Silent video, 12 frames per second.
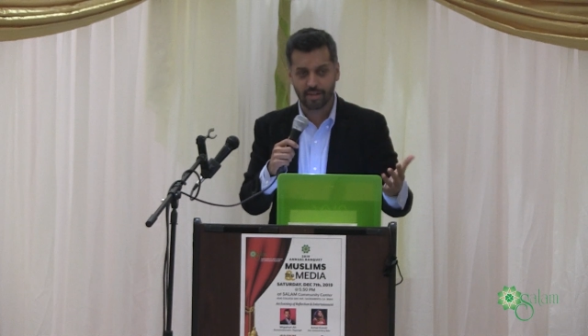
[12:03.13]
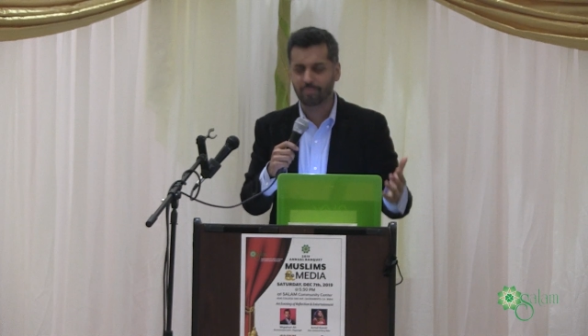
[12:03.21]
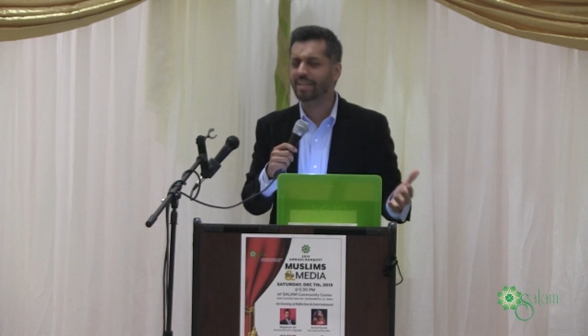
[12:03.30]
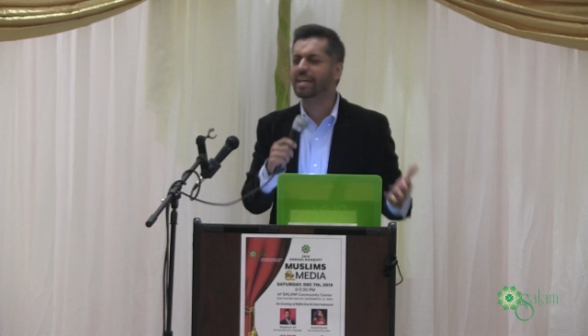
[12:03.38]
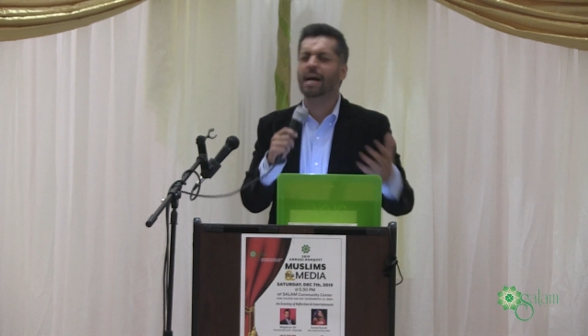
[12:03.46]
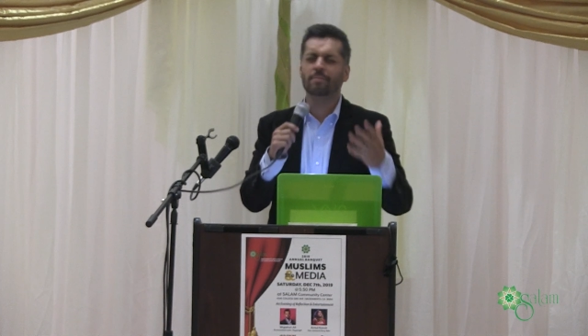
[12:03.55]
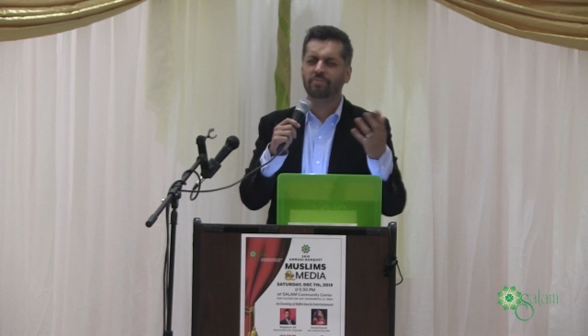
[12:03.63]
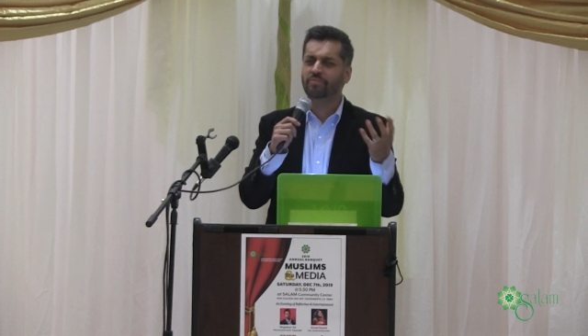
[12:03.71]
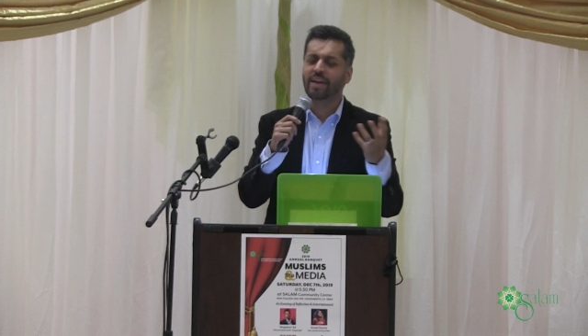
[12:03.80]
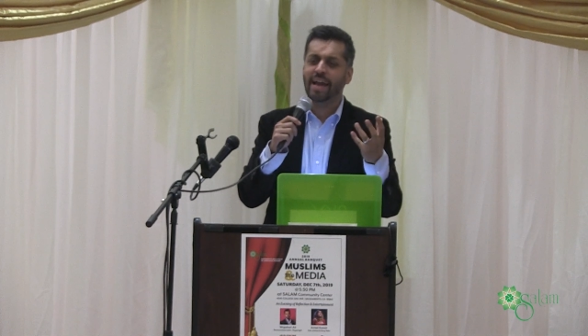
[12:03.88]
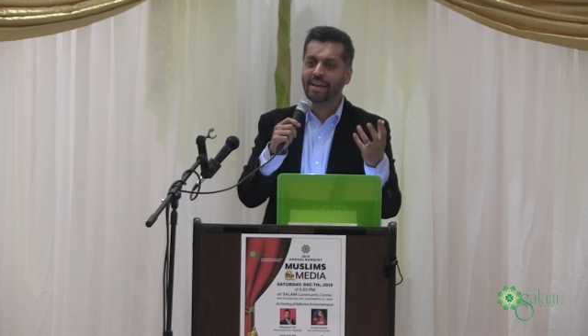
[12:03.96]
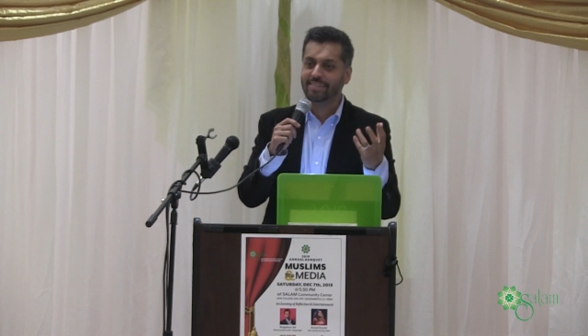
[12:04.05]
I'm like, I'm
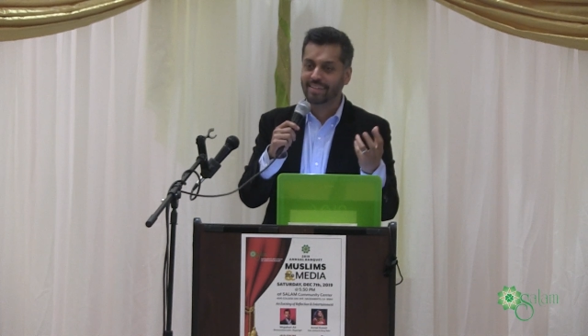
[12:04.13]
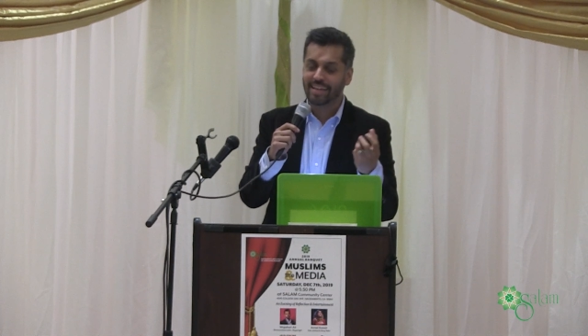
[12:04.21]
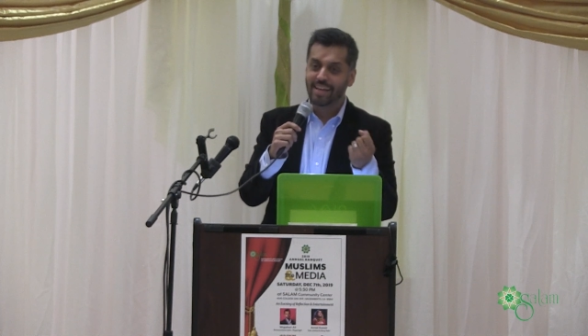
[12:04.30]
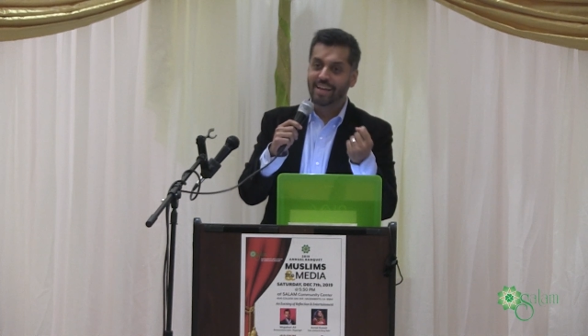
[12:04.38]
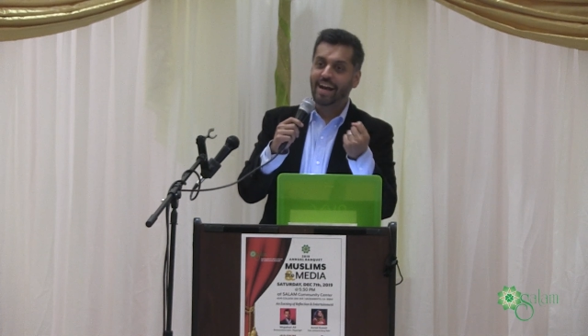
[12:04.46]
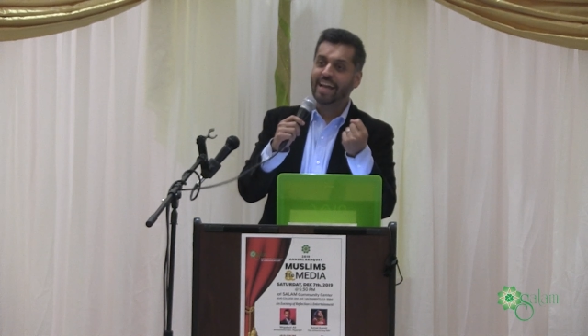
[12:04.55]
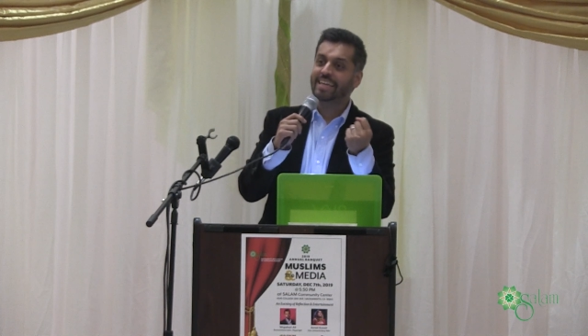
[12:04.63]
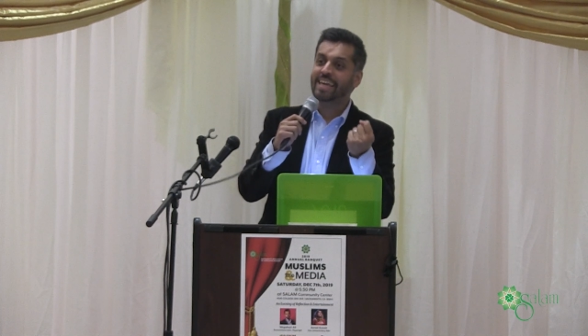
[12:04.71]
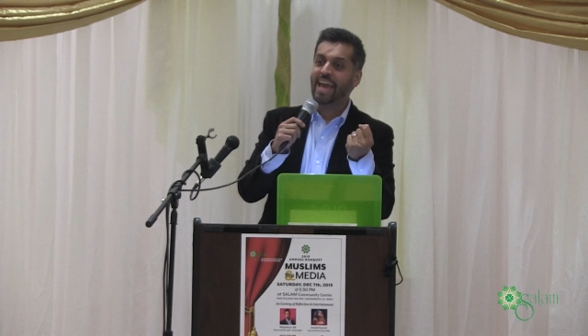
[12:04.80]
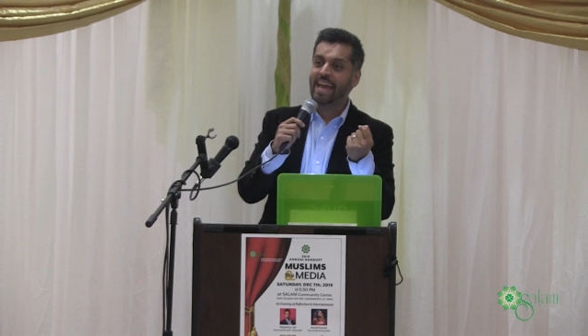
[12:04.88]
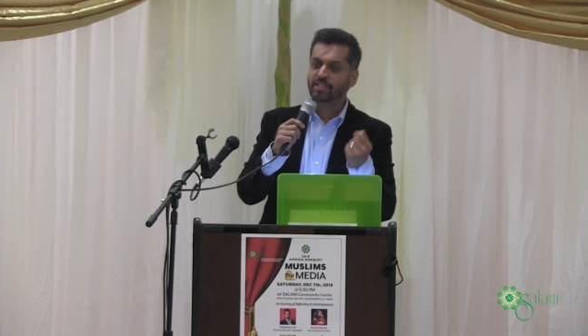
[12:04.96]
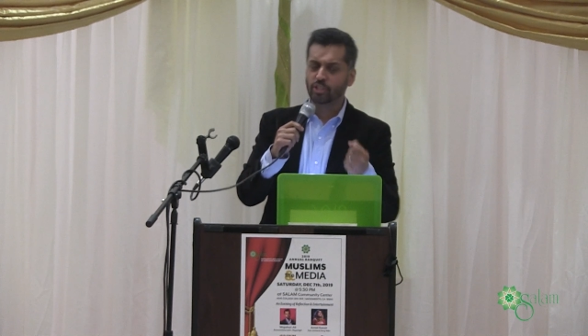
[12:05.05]
fat. I
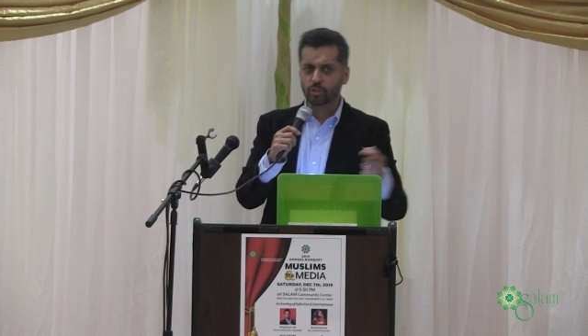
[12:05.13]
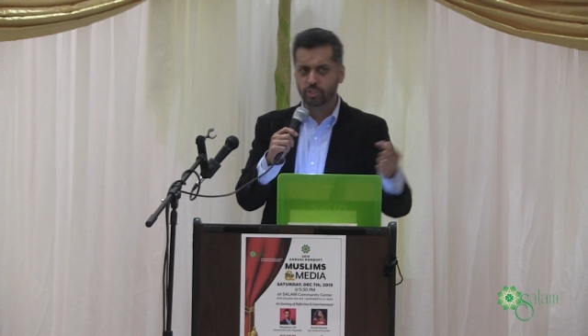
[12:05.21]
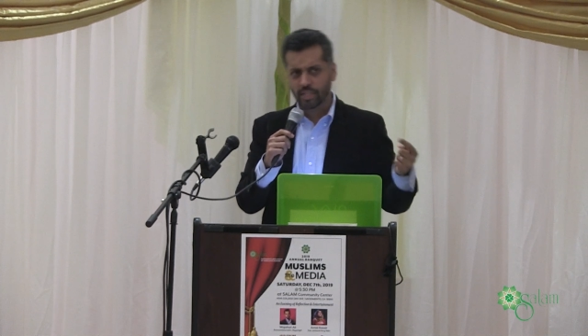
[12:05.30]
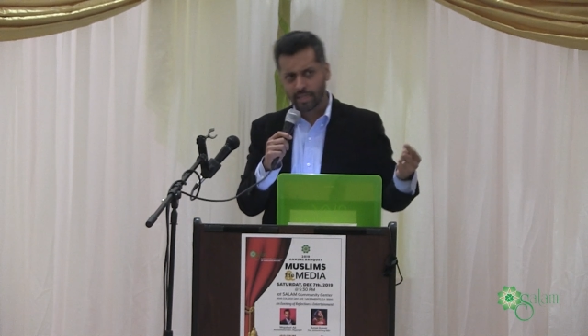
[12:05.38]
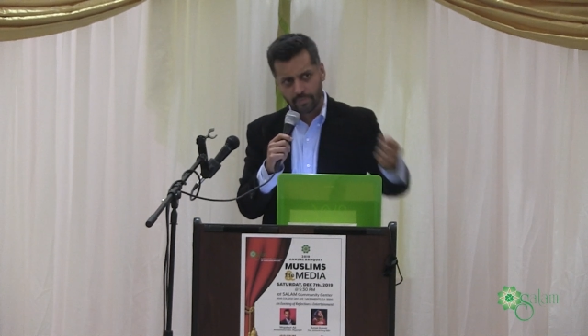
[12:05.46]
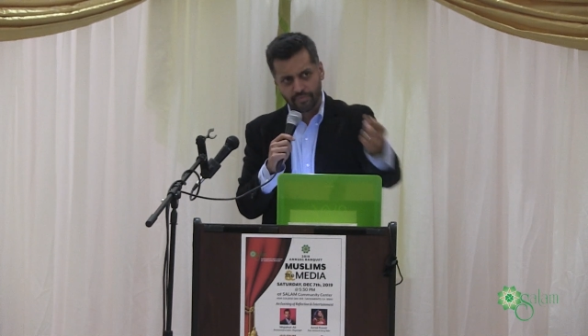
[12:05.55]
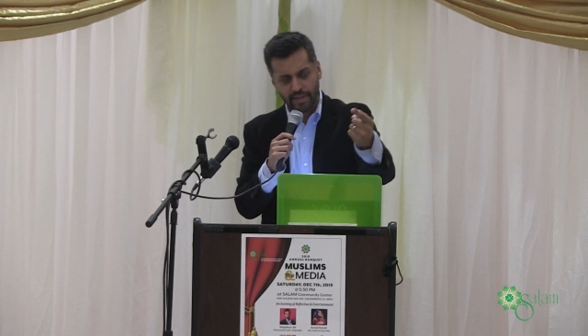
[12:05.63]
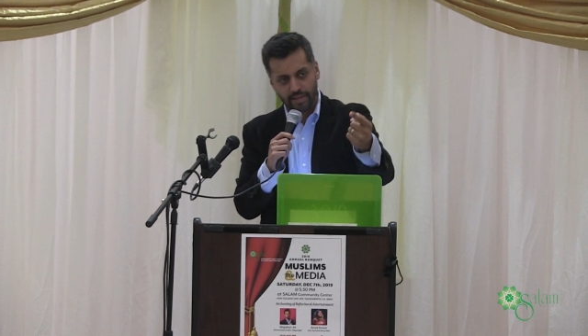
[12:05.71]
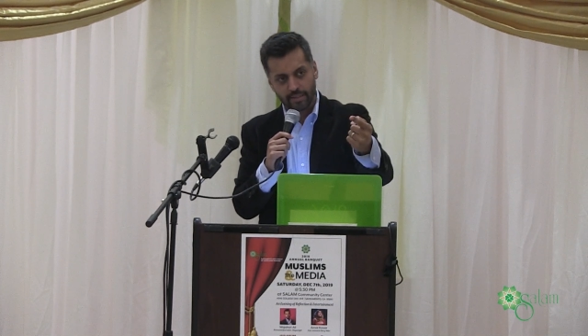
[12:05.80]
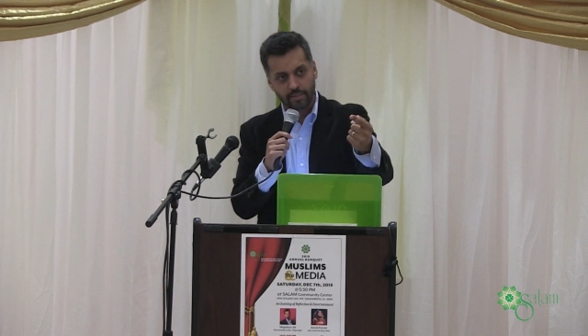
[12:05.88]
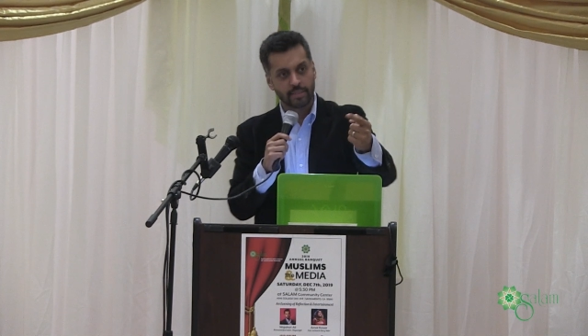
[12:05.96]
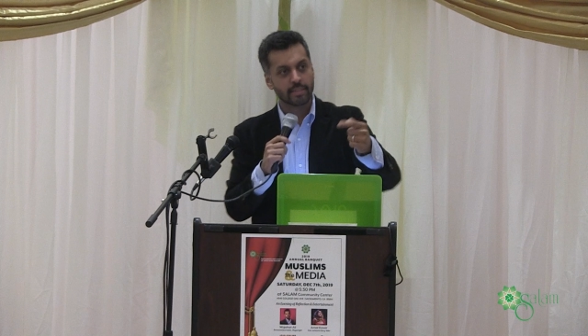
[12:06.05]
can't. She goes, shut up,
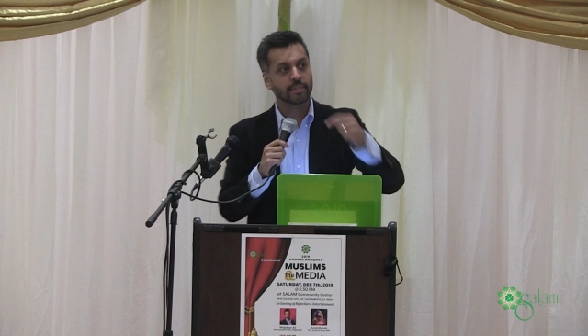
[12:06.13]
fatty.